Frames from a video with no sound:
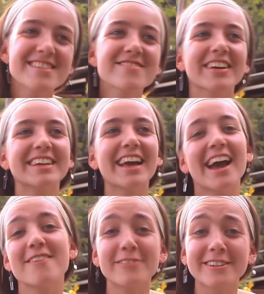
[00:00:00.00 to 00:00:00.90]
But yeah,
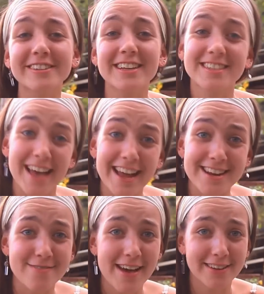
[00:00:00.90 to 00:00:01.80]
I feel excited
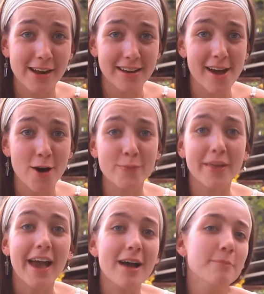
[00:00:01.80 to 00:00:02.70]
about it right now.
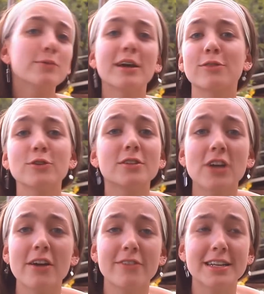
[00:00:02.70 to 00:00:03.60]
Midway through the
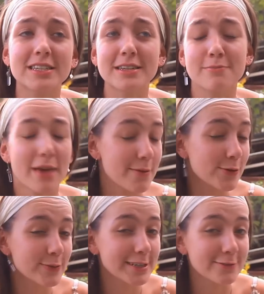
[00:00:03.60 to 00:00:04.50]
dry fast, maybe it'll
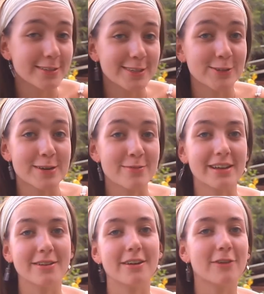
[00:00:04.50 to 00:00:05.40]
be a different story, but
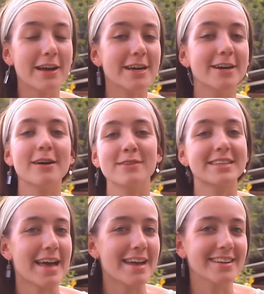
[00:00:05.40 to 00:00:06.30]
right now I'm
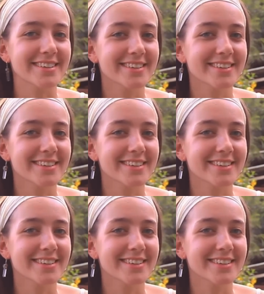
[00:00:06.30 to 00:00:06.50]
excited.